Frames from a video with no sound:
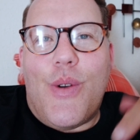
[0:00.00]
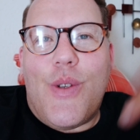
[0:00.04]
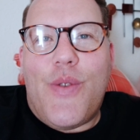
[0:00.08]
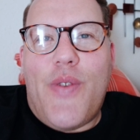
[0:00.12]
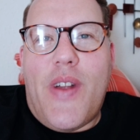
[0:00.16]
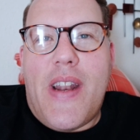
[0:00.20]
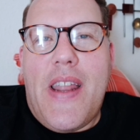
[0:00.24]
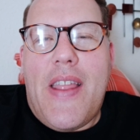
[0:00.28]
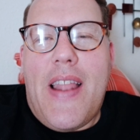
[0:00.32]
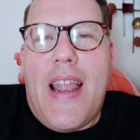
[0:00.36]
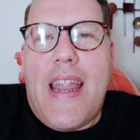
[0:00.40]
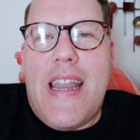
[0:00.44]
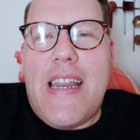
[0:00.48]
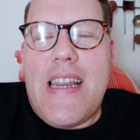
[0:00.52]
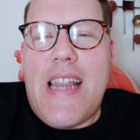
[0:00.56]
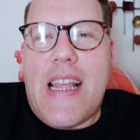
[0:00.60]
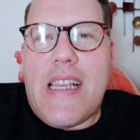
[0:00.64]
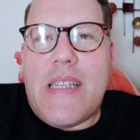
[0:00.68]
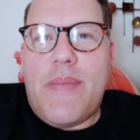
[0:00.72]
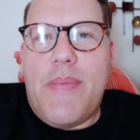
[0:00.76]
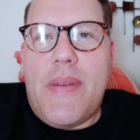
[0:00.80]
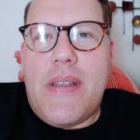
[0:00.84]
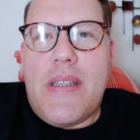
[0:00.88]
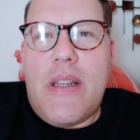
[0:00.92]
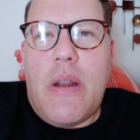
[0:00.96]
It's funny, the lady
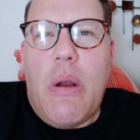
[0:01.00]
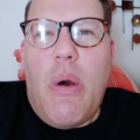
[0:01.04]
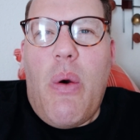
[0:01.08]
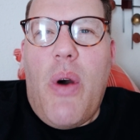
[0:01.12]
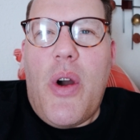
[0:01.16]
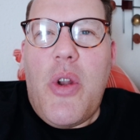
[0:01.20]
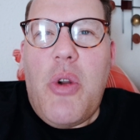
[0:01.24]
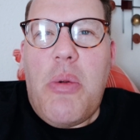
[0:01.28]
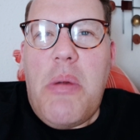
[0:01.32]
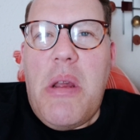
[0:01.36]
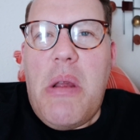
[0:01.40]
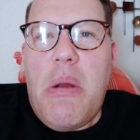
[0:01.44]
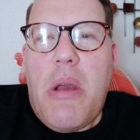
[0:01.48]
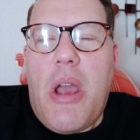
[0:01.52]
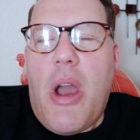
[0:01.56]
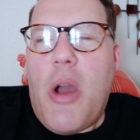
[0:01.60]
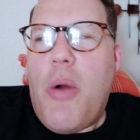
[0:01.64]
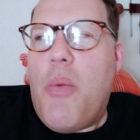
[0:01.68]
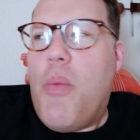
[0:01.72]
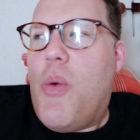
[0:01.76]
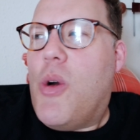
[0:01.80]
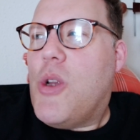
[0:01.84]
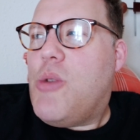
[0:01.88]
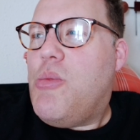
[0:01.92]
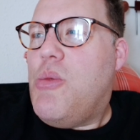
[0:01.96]
next to me said, oh, I know you go
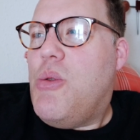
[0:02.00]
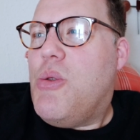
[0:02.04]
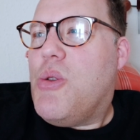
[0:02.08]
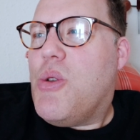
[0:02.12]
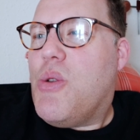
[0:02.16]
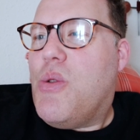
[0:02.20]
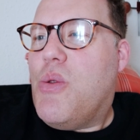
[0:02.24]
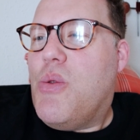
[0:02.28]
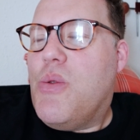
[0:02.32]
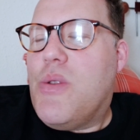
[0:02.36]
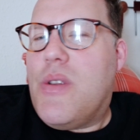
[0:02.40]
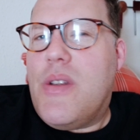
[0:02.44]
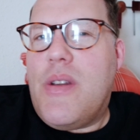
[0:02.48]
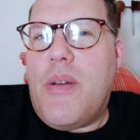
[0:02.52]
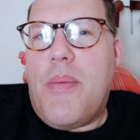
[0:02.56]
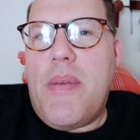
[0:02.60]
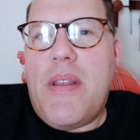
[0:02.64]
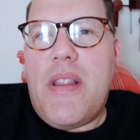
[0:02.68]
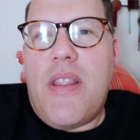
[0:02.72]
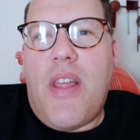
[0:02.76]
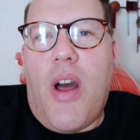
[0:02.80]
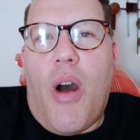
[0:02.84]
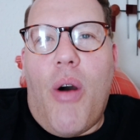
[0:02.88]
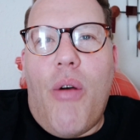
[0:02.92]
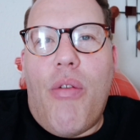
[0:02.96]
and watch musicals, and I
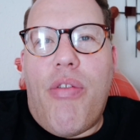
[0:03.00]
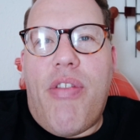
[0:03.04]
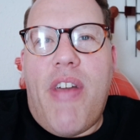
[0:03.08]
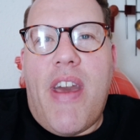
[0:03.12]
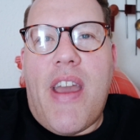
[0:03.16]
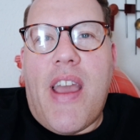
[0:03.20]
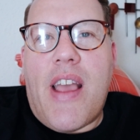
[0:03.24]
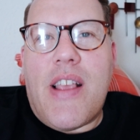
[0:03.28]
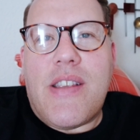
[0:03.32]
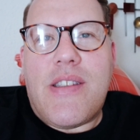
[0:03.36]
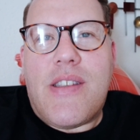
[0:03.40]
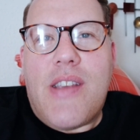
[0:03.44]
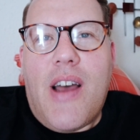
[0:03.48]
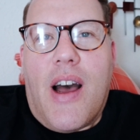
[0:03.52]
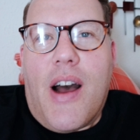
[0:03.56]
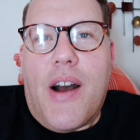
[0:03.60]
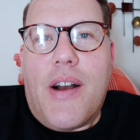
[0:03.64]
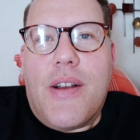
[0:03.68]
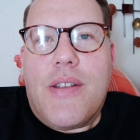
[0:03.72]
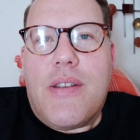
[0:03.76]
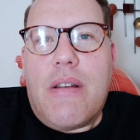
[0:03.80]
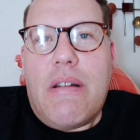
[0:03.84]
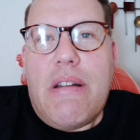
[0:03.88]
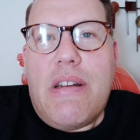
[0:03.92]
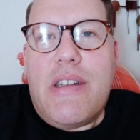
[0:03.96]
mean, the whole thing is
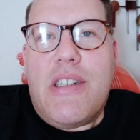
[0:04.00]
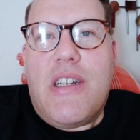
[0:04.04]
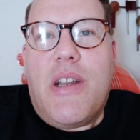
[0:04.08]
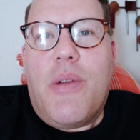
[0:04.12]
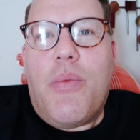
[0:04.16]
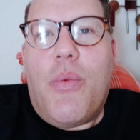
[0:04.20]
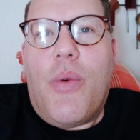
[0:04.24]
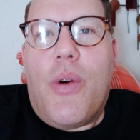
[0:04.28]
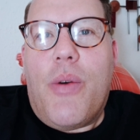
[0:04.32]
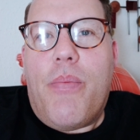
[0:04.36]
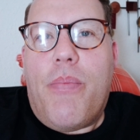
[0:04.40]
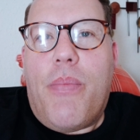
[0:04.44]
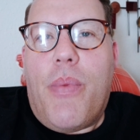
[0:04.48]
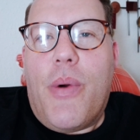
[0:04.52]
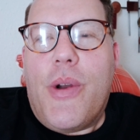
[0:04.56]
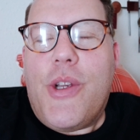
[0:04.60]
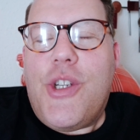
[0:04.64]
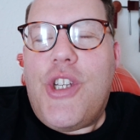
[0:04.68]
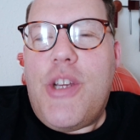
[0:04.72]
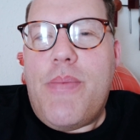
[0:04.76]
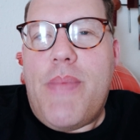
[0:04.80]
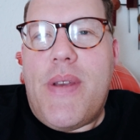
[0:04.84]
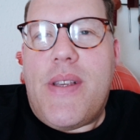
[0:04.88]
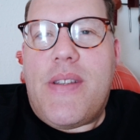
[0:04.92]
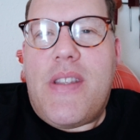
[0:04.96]
sung, so I don't know what
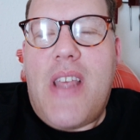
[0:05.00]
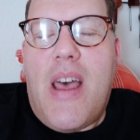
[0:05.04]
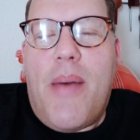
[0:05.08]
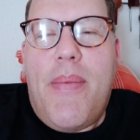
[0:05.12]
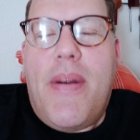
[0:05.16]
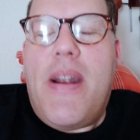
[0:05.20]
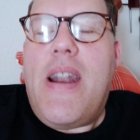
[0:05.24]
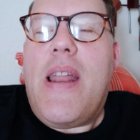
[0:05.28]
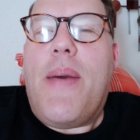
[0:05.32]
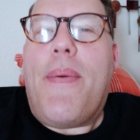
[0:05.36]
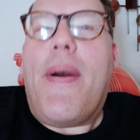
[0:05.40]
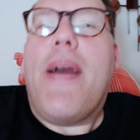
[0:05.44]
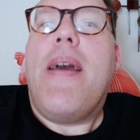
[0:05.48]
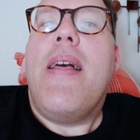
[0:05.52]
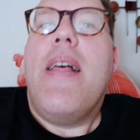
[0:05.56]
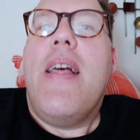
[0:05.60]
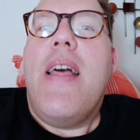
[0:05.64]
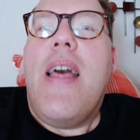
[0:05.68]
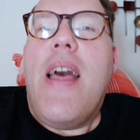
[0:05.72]
point you missed there, but anyway.